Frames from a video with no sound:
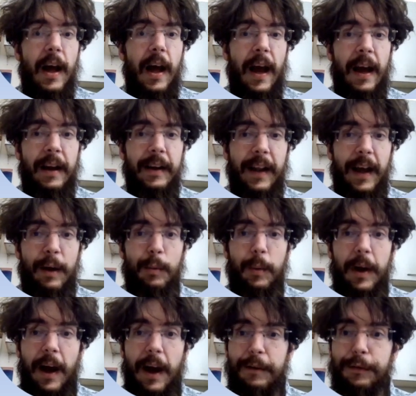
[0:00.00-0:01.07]
And then
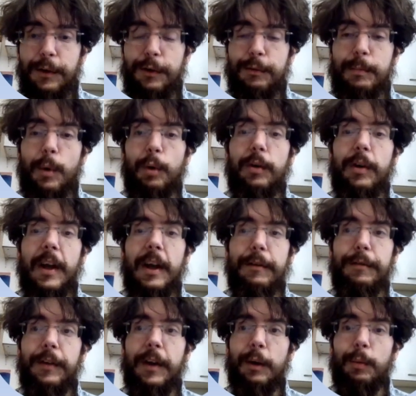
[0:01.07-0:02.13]
we have this
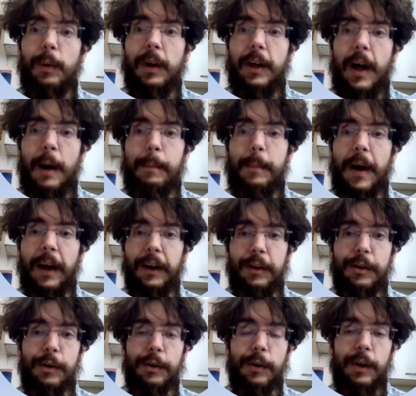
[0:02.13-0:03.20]
motif that we'll come back
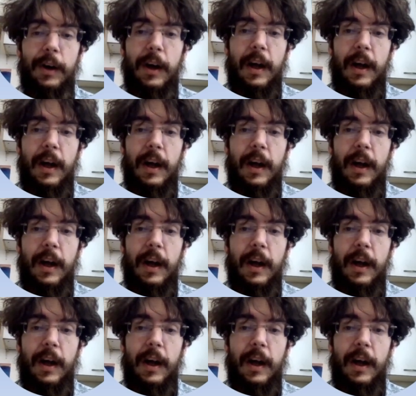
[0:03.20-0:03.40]
to